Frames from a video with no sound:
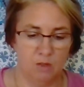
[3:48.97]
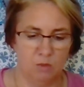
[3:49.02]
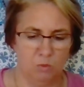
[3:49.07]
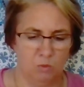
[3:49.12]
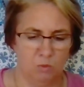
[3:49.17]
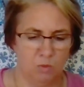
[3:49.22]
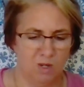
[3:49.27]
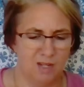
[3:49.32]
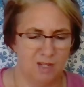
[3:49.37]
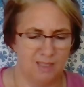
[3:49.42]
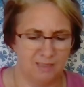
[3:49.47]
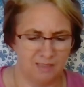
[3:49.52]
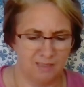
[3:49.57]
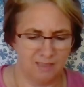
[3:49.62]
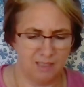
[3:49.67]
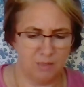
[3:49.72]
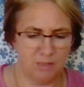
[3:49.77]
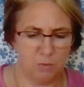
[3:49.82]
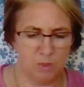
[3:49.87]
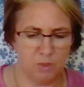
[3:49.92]
What?
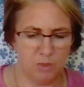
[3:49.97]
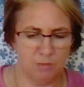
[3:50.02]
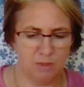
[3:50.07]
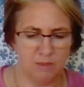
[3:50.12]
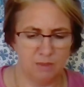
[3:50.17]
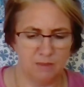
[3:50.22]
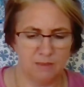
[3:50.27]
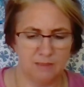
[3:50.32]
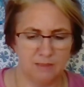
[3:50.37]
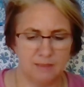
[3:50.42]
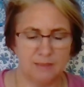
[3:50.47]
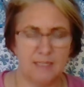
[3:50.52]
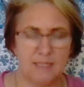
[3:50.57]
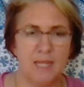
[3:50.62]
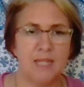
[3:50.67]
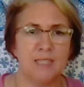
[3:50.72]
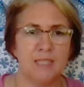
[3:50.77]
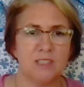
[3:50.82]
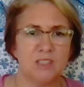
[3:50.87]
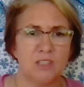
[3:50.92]
Said Wilbur. Say
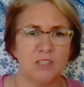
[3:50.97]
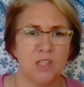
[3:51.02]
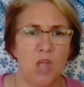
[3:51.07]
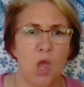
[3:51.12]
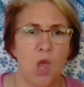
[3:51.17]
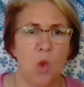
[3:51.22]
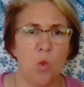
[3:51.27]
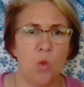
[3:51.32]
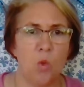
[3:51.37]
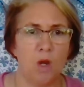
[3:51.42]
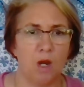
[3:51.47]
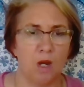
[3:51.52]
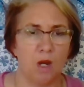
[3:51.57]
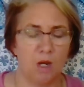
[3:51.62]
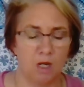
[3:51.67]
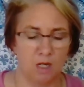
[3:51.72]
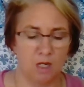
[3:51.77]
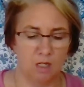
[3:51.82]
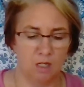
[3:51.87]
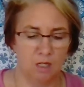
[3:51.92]
it
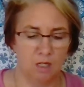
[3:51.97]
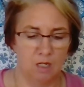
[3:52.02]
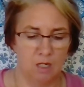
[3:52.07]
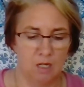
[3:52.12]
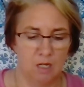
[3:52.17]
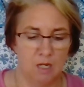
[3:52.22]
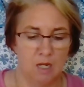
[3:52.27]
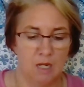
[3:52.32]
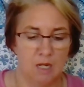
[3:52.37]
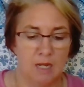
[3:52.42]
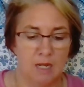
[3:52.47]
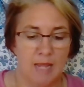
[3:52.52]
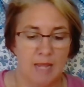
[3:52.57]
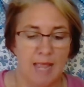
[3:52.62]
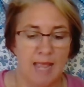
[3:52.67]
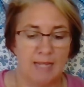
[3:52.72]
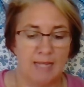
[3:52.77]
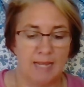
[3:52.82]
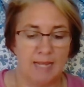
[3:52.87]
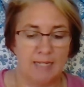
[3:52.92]
slower.
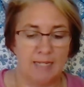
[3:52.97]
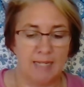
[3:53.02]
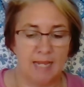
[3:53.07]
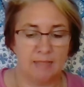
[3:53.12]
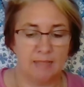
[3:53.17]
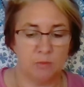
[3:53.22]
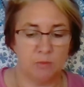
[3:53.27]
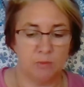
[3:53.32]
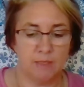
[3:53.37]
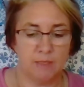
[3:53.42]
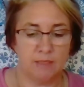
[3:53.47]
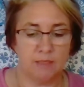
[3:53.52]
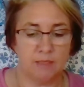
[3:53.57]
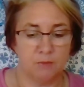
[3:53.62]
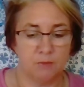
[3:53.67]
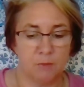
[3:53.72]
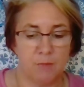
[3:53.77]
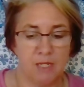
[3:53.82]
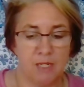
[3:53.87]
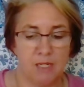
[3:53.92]
At the risk of
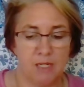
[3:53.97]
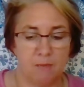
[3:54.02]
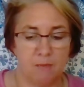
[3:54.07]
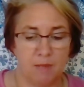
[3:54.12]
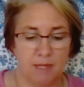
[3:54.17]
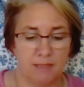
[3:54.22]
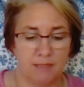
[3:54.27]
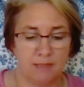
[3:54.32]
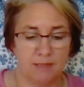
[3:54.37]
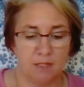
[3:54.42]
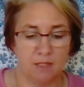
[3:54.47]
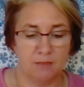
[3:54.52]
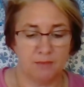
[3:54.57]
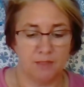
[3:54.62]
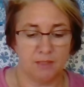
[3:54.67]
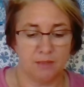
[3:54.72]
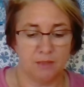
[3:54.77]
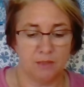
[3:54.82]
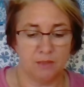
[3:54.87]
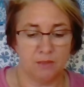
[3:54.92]
repeating myself,
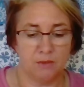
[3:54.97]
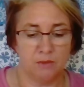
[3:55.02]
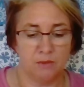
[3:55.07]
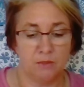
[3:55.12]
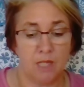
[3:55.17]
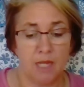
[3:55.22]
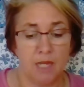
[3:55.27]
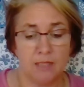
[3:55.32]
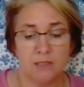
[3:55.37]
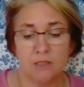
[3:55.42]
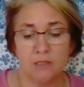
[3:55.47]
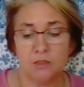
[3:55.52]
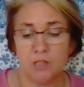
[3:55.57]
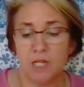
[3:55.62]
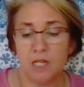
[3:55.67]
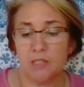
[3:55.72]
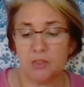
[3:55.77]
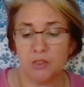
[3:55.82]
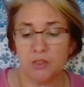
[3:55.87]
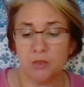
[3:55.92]
said the goose, I
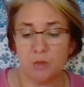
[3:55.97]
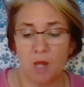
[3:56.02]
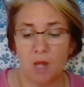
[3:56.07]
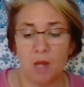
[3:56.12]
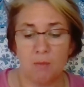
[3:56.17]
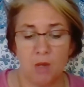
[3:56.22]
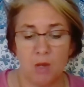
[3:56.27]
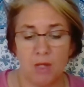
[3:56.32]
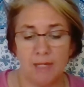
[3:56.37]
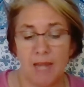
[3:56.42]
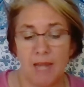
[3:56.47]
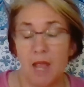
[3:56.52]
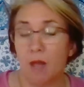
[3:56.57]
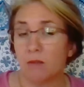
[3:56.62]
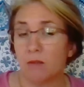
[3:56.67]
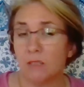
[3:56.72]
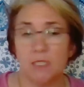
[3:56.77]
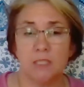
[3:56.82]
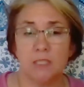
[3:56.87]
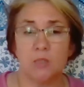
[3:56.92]
suggest you come on
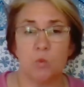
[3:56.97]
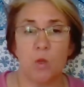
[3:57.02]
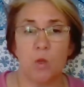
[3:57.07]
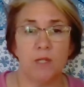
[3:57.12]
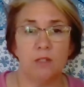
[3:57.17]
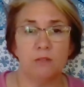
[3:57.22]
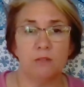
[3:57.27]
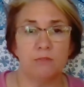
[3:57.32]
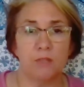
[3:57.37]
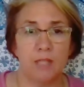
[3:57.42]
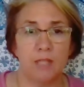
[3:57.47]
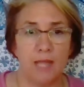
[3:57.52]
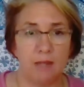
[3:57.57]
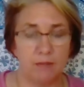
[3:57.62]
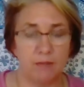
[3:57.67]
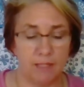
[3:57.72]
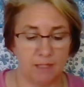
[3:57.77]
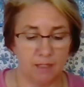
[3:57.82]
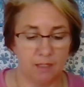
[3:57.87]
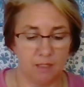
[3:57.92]
out. It's wonderful
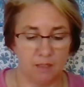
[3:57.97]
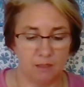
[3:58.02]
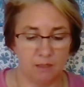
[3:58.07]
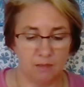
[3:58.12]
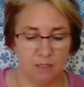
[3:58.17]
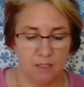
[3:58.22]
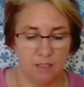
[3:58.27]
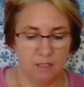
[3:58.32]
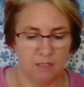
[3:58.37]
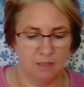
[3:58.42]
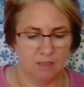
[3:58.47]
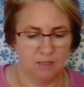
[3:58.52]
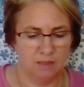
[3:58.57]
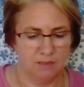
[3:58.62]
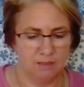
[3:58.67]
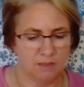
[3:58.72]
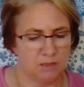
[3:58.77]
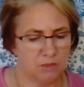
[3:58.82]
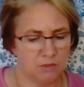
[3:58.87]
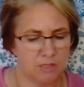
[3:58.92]
out here.
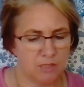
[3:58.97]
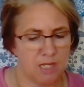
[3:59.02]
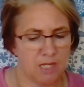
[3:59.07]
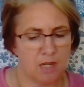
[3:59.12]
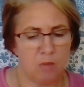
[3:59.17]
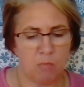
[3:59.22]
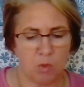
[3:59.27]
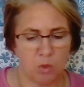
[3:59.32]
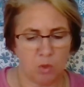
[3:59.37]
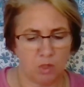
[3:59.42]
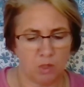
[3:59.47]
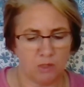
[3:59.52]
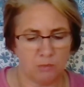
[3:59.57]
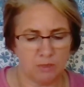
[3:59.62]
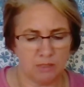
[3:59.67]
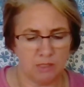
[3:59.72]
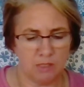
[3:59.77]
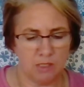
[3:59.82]
Did you say a board was